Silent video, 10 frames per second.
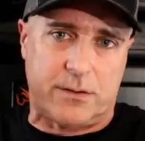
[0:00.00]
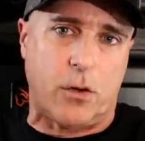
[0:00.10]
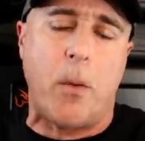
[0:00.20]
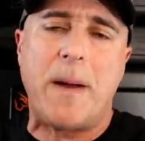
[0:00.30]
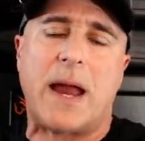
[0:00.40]
To
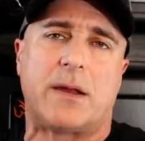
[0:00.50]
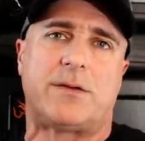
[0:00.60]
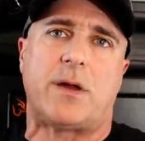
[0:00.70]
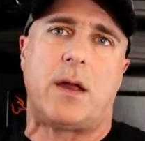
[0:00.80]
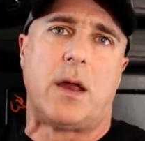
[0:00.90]
go back
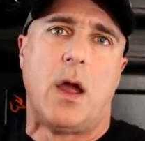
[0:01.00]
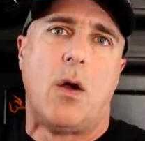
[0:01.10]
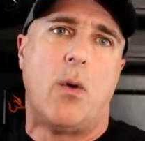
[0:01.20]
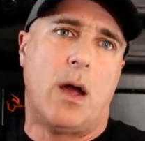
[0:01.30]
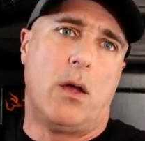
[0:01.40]
and say,
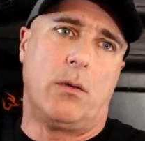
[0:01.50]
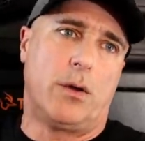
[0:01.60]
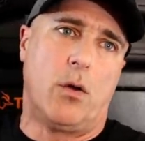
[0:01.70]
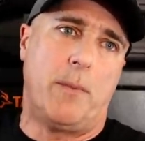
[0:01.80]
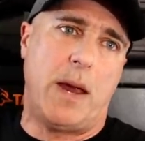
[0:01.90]
well,
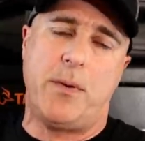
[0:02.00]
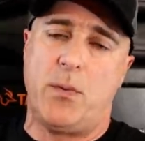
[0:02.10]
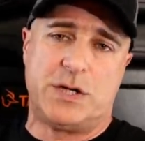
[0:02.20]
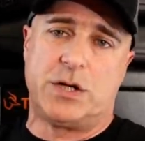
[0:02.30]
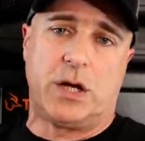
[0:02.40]
you know, maybe
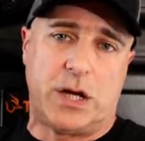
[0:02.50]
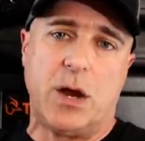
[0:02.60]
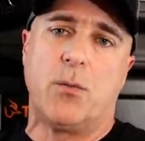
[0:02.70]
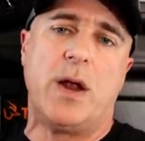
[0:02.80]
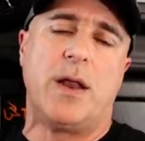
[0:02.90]
we should
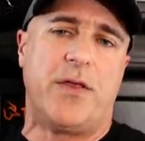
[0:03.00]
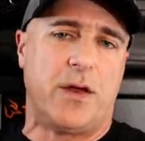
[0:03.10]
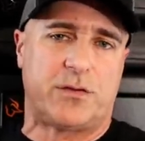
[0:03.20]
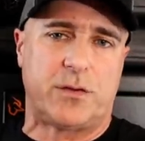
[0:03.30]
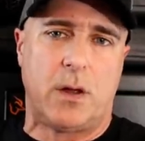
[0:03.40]
get rid of
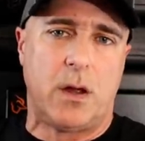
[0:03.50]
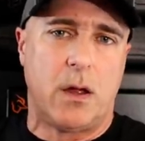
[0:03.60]
this.